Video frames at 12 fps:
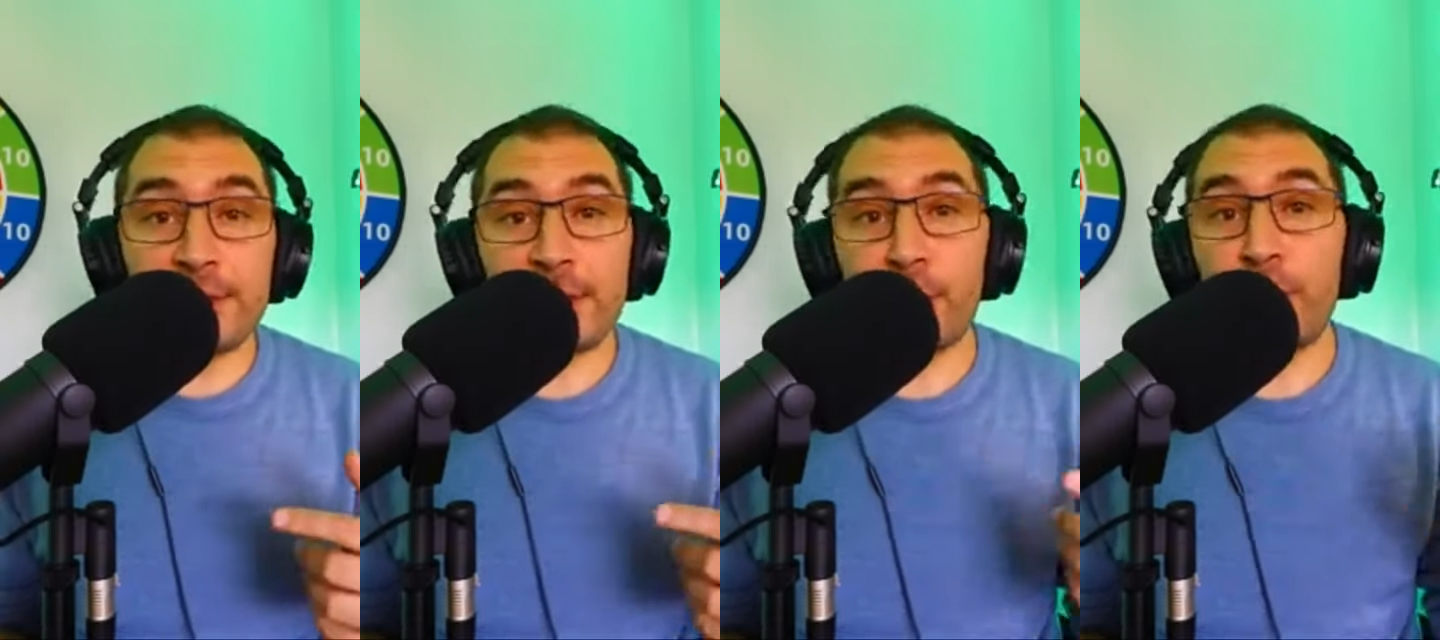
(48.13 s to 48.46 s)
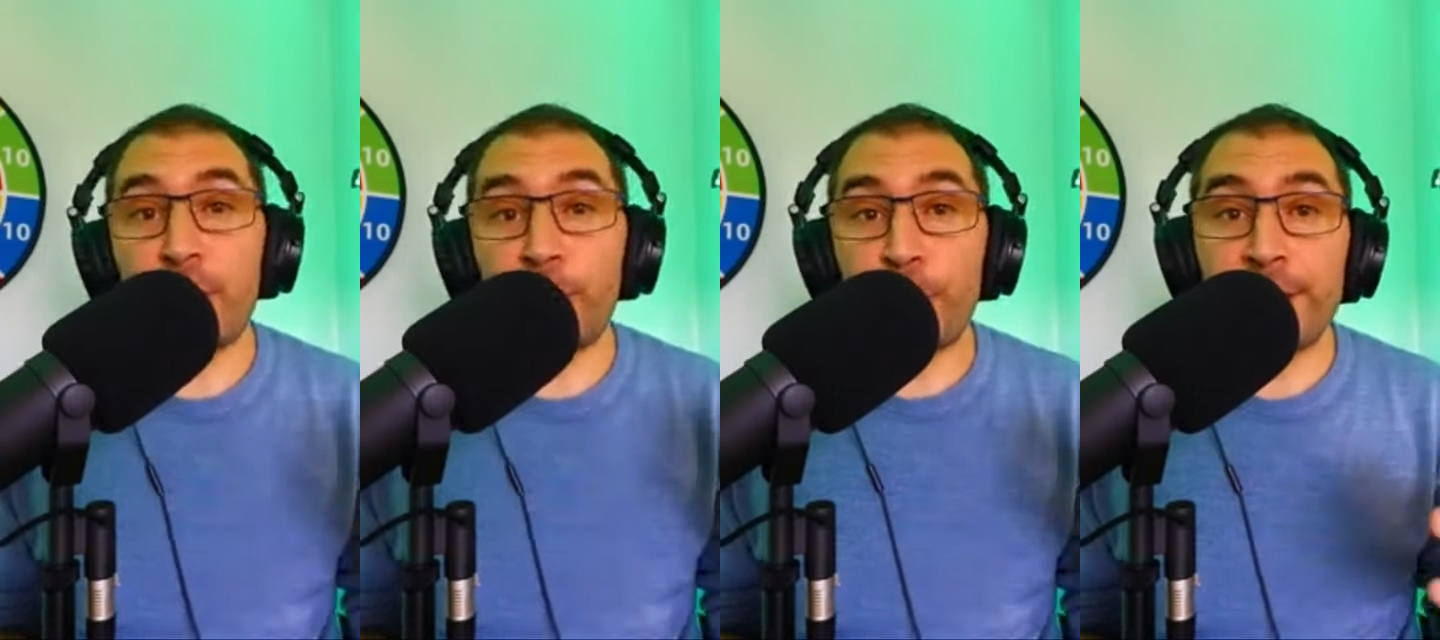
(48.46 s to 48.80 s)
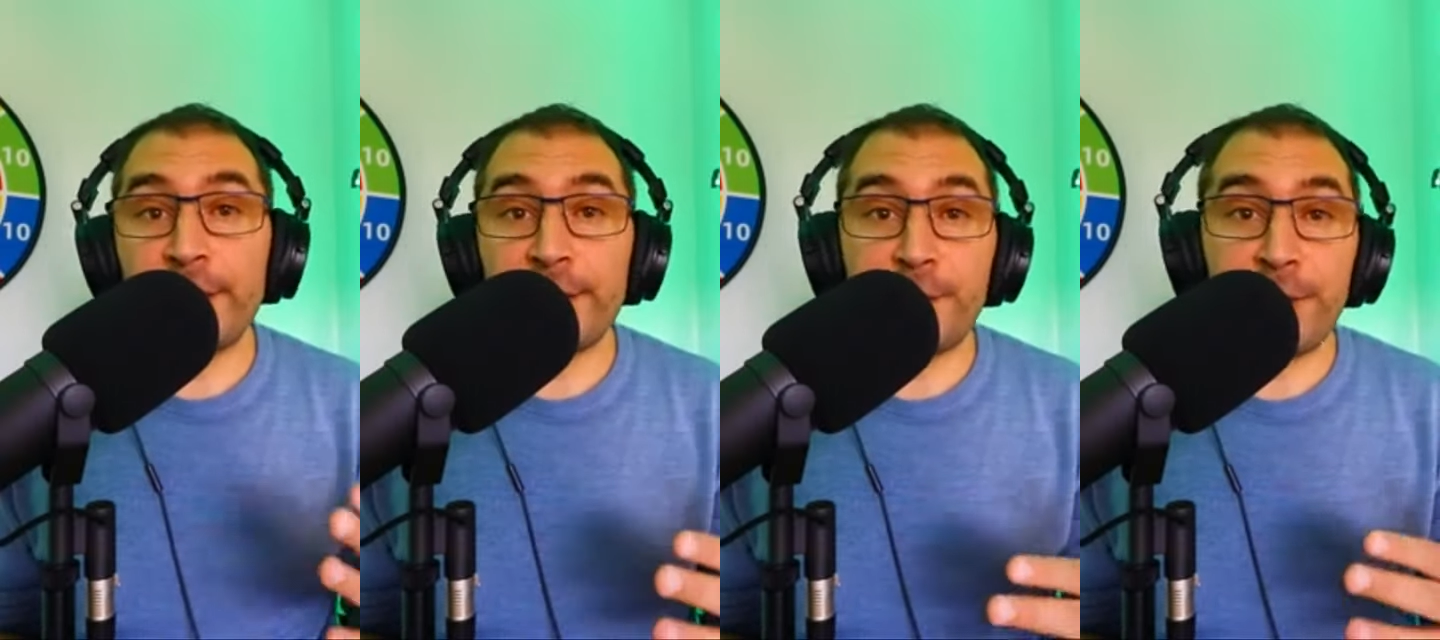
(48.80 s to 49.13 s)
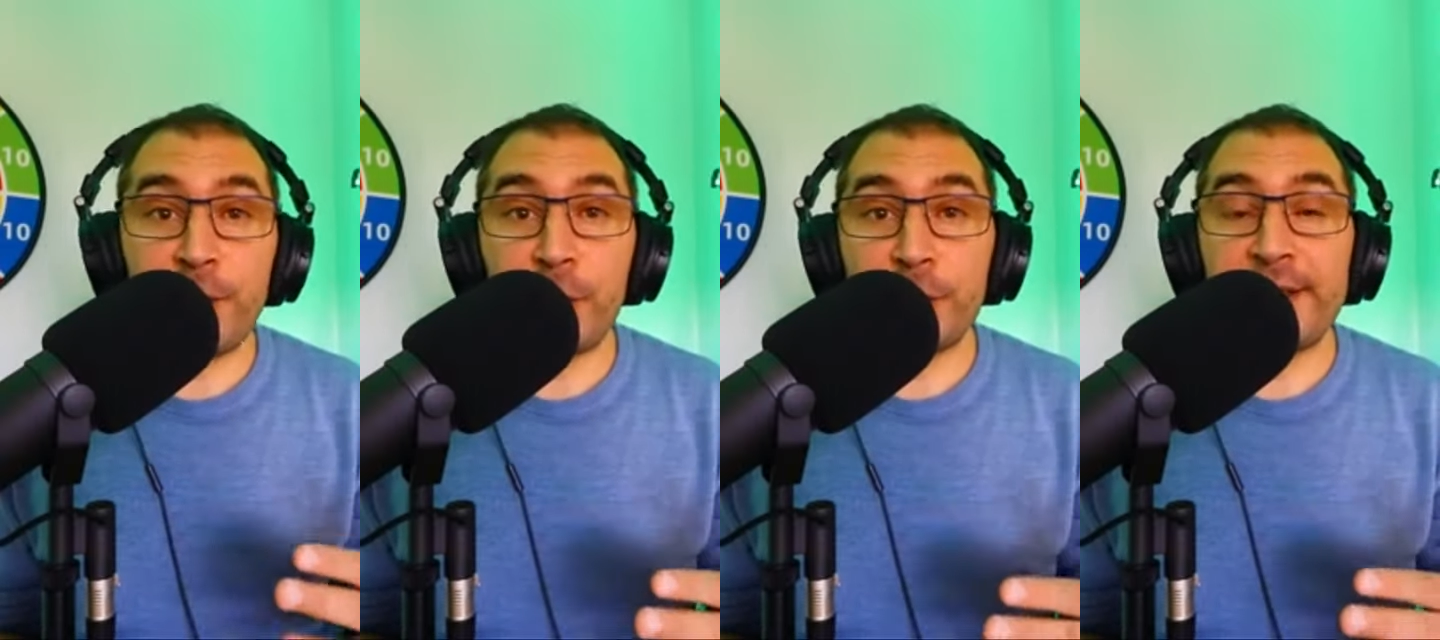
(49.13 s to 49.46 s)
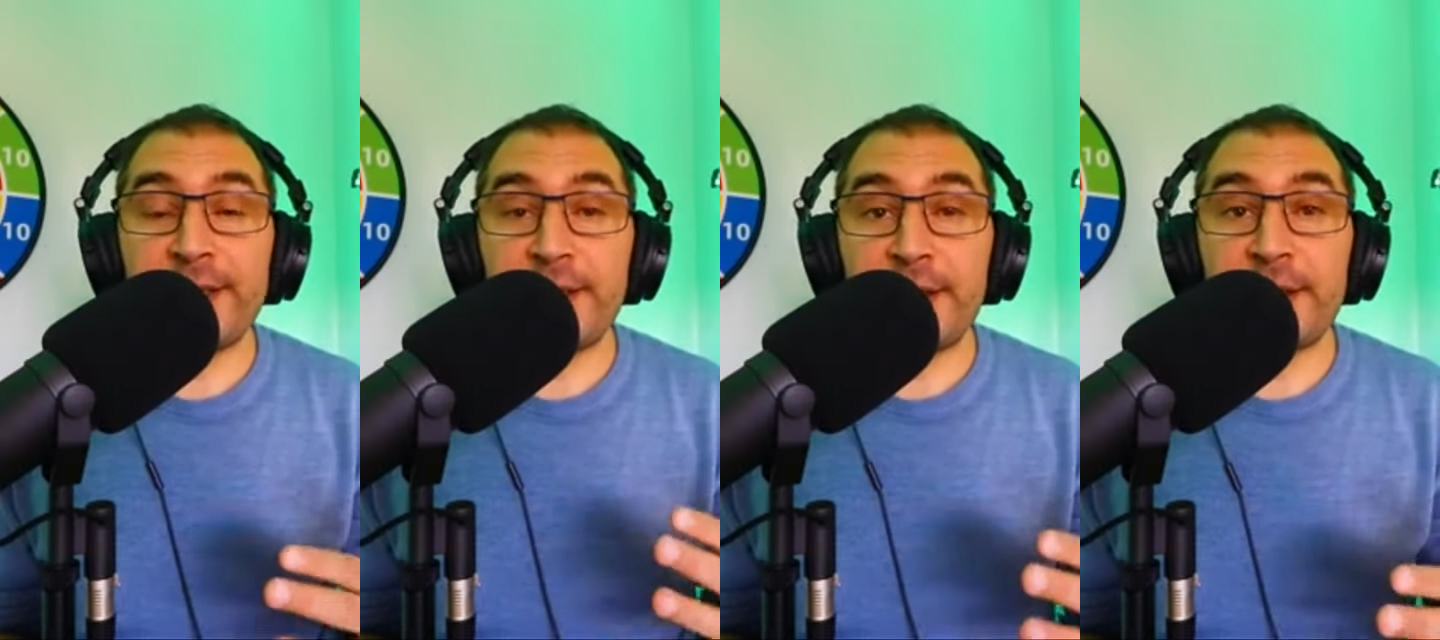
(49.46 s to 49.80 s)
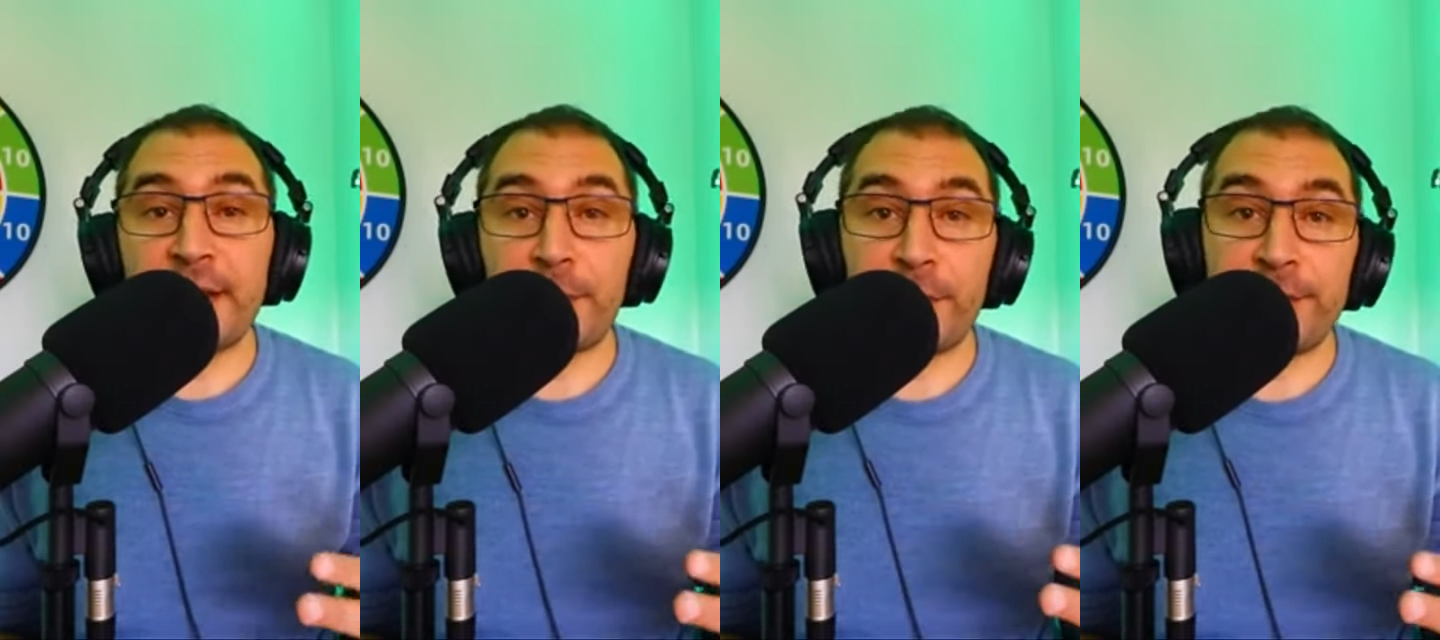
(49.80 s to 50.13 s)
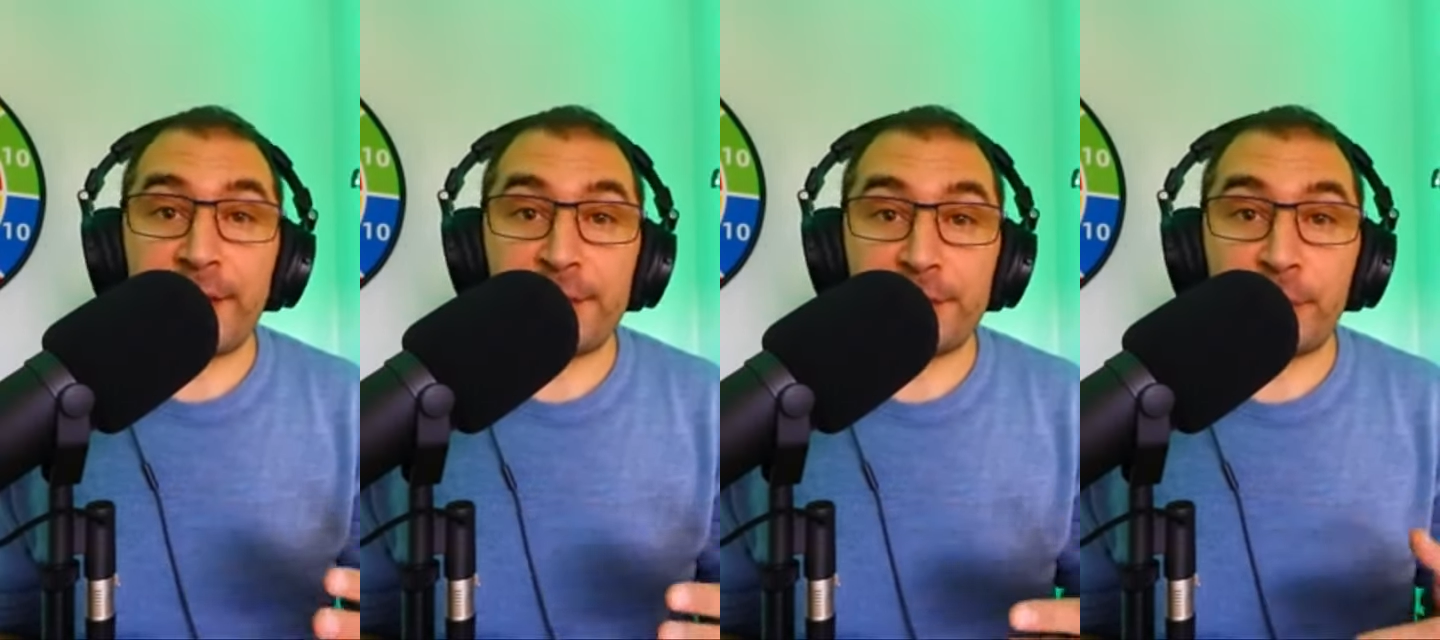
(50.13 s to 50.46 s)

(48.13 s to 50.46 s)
I'm gonna put the video that I did a couple days